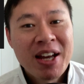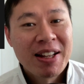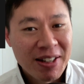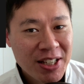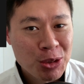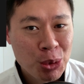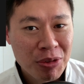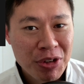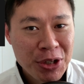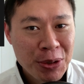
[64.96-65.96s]
Let's do a
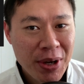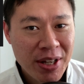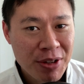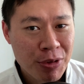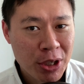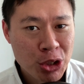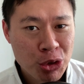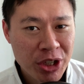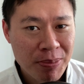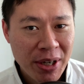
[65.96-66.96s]
video, and if you're
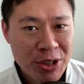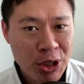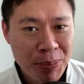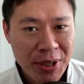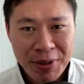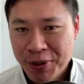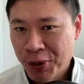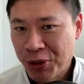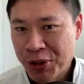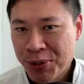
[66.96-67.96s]
intrigued by this topic,
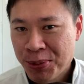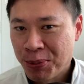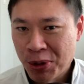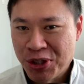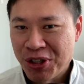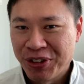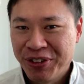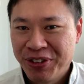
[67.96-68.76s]
continue watching on.